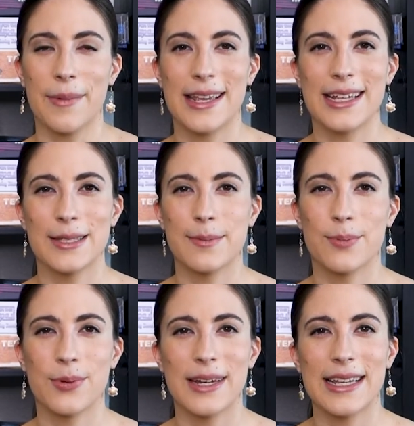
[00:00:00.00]
He's
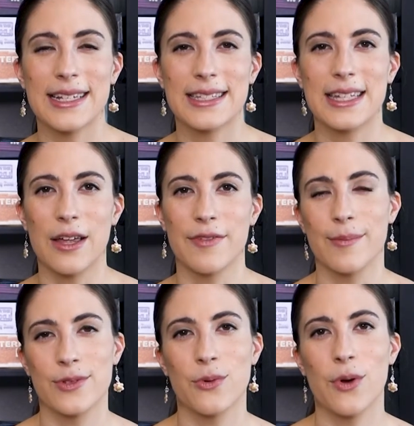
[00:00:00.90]
pretty
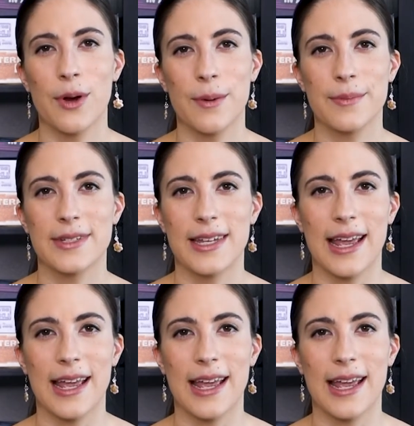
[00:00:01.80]
self-absorbed